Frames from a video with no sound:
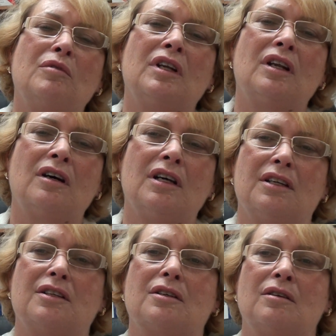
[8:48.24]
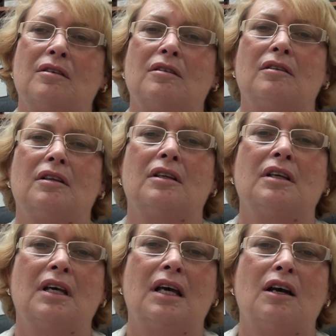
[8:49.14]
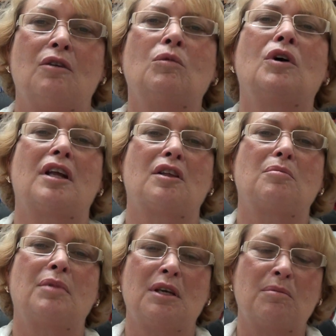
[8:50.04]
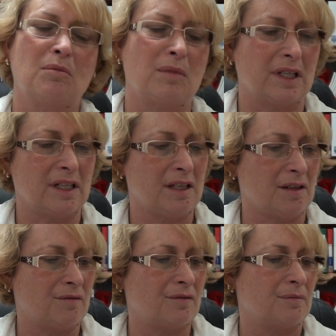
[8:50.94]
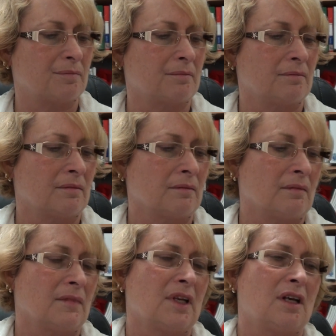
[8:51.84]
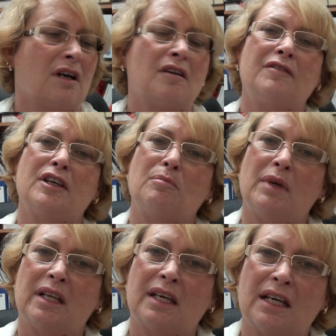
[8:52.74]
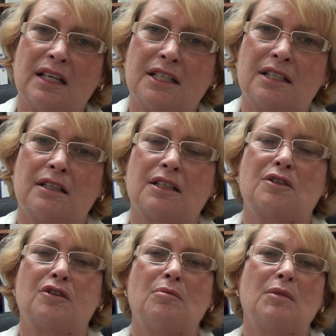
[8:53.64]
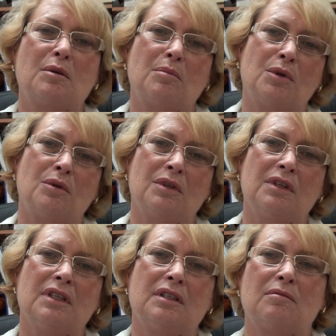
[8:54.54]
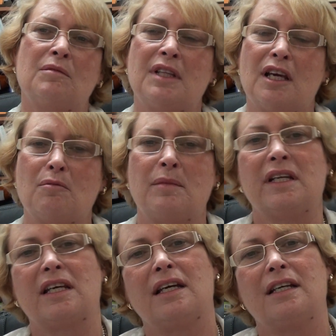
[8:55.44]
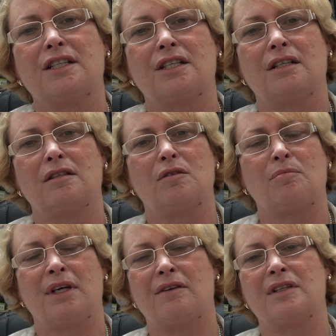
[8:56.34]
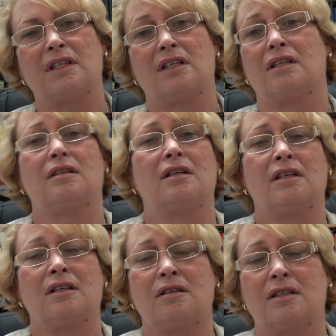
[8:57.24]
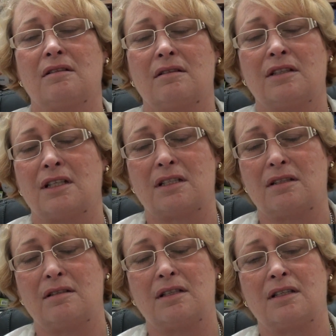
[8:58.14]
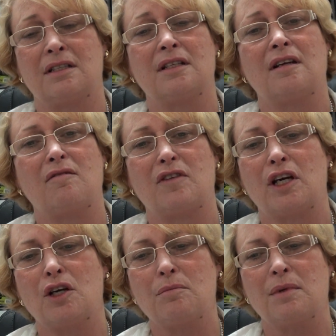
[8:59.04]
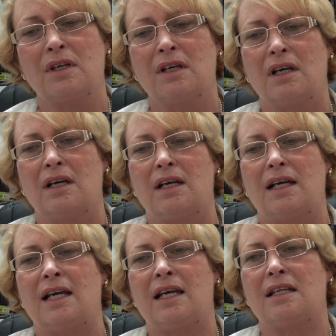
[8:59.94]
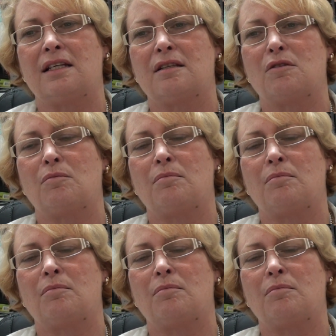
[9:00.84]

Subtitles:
reliant on what other people believe. I found medication extremely important. Without medication, parenting just didn't have a hope. And